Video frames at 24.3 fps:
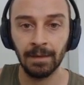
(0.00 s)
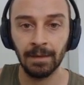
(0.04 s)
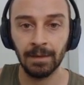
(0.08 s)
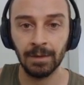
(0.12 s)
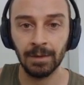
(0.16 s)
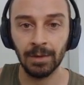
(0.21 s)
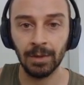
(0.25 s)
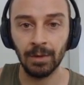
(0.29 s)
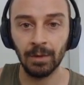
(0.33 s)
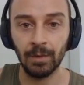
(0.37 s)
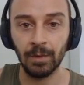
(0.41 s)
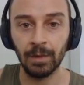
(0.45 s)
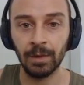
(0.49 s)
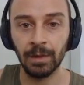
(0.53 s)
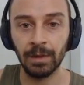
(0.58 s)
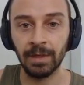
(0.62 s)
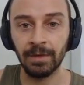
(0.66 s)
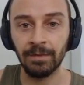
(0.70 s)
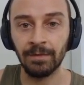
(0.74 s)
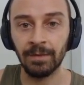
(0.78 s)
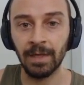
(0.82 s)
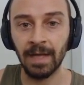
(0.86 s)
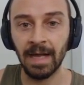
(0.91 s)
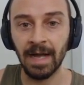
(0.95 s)
So we'll
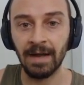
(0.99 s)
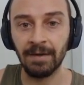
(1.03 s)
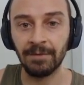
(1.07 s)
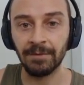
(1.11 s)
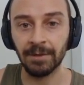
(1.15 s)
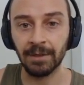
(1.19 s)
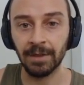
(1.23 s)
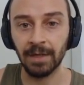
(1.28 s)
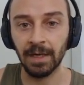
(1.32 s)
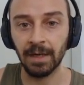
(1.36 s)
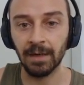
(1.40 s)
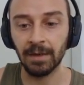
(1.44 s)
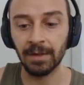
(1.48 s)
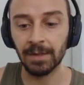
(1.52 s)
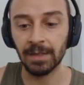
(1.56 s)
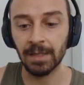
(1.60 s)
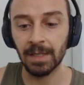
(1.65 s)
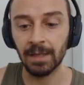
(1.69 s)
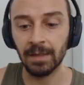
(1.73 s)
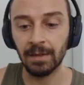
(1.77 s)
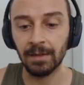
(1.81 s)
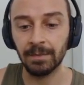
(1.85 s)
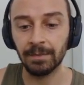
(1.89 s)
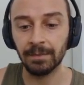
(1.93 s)
level after
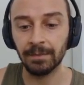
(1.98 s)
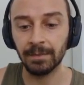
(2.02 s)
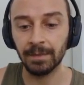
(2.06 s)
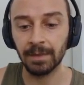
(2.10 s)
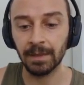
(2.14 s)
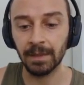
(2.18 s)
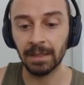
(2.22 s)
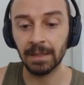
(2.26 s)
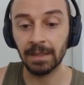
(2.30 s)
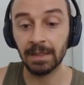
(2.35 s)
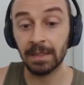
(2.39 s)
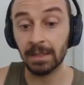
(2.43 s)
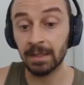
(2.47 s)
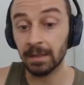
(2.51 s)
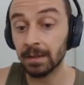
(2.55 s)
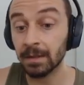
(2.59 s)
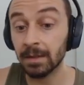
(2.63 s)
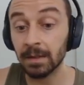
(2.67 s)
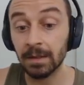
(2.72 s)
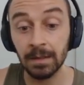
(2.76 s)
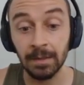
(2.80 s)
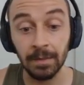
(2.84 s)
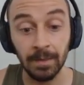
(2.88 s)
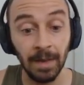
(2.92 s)
carousel. Like, it still
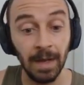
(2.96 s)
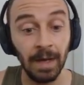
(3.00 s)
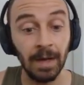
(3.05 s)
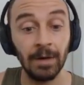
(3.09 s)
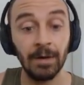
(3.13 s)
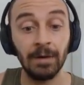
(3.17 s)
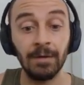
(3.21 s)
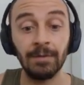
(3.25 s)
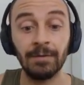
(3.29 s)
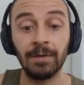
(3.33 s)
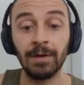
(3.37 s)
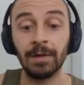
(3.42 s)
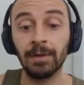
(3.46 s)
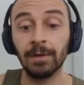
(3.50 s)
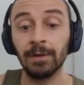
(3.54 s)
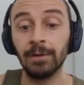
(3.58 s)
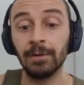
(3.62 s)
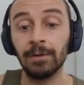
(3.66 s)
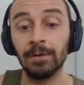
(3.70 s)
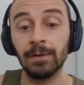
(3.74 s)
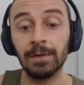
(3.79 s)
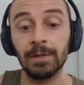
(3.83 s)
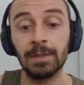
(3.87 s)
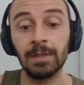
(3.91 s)
doesn't matter if I
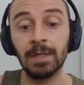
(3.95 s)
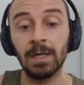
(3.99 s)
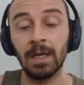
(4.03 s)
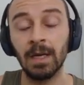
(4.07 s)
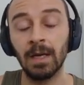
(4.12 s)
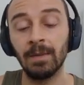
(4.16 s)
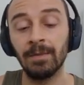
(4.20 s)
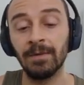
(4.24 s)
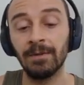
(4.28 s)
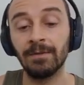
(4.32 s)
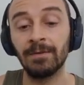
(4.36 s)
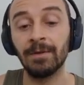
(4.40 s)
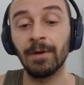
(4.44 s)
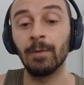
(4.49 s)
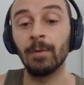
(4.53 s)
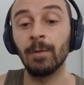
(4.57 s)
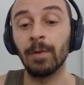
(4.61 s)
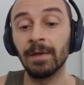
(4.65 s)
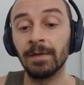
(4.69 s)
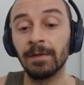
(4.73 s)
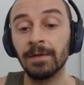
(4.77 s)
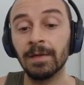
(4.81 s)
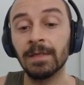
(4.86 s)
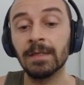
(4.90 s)
lose. If I
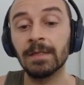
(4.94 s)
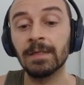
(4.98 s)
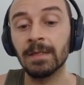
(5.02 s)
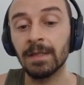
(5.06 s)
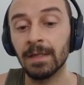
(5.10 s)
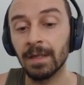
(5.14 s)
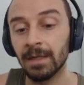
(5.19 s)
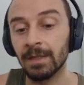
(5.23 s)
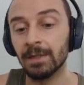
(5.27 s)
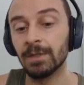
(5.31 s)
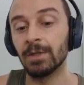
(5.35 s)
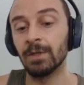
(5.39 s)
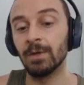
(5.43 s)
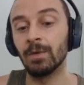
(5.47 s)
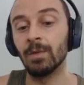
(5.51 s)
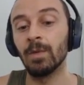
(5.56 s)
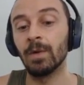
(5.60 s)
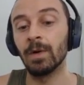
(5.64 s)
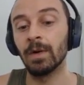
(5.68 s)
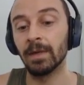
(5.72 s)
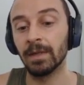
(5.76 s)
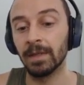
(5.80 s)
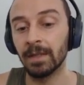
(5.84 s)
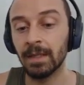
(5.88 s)
win this, then I do
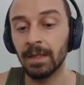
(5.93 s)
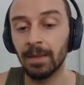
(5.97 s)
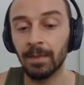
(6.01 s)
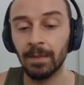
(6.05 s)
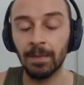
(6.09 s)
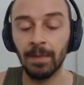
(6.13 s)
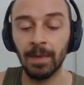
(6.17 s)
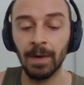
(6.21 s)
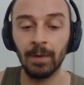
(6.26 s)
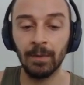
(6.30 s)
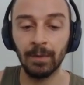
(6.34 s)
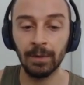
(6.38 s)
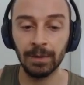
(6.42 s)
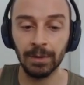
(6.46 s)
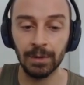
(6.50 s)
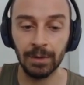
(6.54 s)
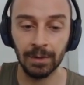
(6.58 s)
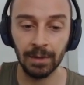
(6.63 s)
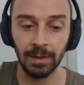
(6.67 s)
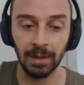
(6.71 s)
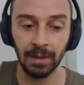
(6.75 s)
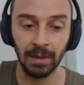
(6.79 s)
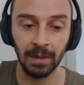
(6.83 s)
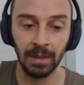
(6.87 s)
want to keep my win
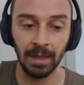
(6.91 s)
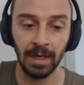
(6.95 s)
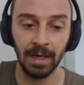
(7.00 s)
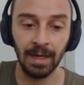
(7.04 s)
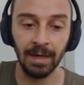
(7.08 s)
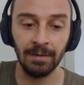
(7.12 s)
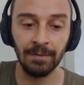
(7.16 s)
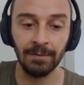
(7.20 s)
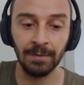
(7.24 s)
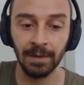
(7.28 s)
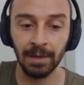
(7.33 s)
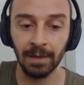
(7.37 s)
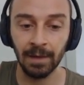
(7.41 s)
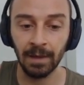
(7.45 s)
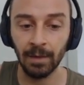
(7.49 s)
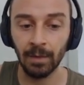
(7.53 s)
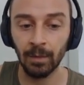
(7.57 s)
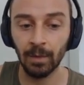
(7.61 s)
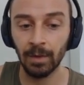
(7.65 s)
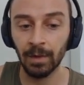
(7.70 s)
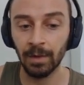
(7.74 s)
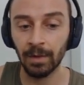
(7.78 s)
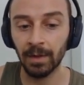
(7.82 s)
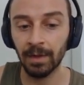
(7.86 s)
streak alive, and then I
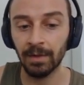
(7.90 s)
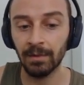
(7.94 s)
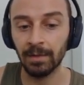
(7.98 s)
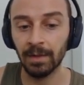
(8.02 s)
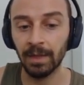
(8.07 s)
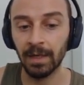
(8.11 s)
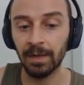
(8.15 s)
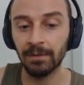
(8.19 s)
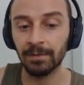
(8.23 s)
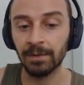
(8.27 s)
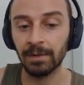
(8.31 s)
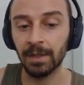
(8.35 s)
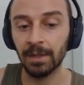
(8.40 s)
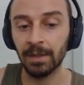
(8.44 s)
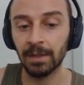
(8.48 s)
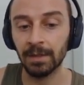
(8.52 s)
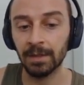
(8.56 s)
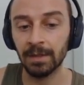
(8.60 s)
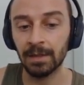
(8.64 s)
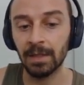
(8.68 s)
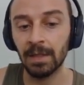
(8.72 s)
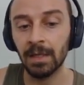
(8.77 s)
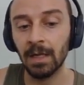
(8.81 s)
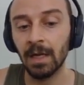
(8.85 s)
will level after
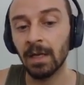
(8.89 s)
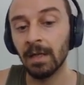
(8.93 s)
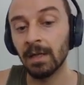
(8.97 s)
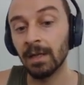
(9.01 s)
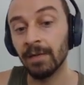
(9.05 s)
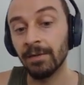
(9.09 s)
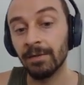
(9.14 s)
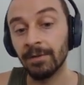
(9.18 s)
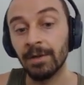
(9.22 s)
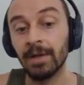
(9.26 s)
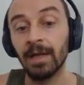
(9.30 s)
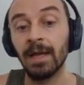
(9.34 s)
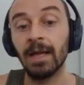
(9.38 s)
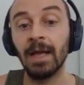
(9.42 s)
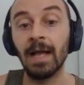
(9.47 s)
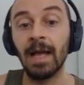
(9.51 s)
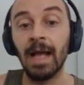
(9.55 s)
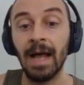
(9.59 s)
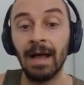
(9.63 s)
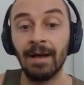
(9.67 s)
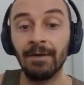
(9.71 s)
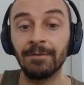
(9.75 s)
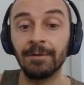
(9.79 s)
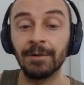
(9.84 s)
carousel. I'll level
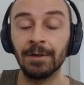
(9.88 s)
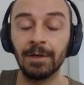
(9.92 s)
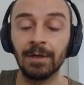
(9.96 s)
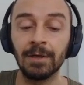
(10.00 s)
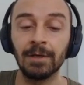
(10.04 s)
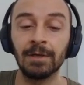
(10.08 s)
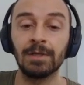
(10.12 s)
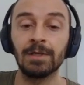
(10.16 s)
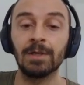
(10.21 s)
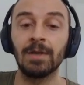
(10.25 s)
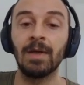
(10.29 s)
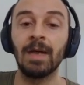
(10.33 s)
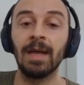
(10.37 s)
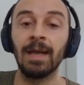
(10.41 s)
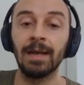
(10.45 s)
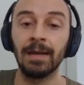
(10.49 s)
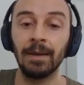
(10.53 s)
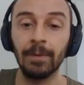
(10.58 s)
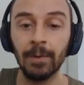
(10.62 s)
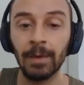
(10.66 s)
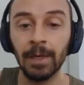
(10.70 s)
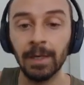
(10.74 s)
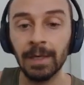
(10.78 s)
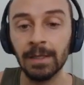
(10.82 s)
after carousel
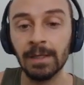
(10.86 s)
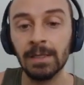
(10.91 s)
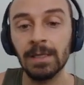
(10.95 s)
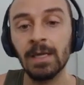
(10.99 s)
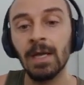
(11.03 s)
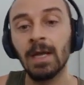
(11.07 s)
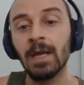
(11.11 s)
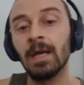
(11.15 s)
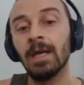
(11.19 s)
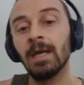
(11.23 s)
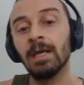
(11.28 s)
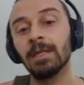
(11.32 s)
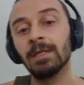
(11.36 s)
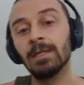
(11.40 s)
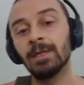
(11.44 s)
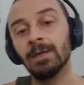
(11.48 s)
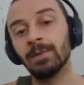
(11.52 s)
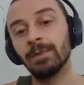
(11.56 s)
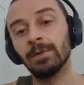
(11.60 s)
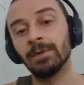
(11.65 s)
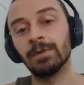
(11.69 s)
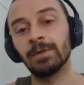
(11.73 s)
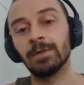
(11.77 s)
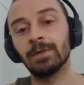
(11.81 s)
anyways to
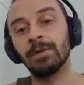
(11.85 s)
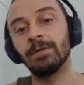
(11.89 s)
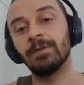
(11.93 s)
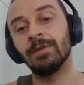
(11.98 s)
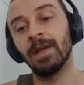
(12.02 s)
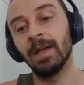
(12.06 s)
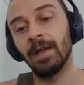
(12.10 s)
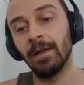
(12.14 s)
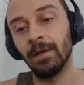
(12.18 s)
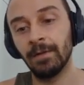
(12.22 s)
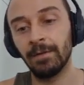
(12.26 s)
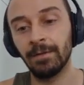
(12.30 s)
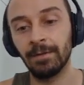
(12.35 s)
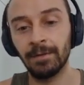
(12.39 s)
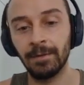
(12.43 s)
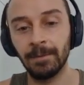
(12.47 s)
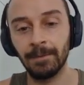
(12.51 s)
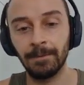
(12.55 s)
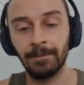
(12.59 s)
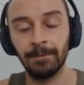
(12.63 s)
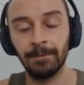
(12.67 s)
preserve health.